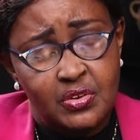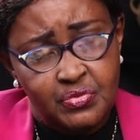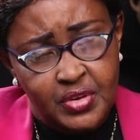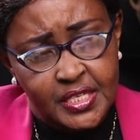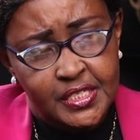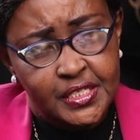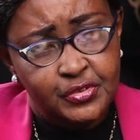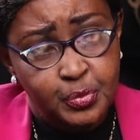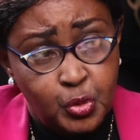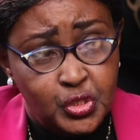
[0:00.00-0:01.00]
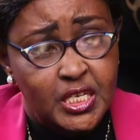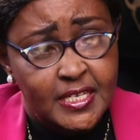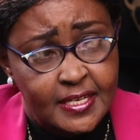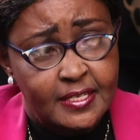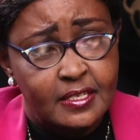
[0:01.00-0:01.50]
Events Reporting
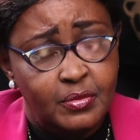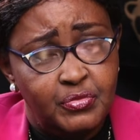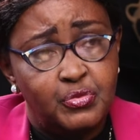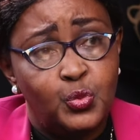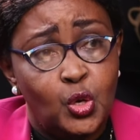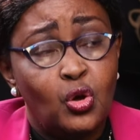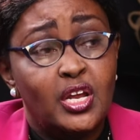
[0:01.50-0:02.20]
System. We call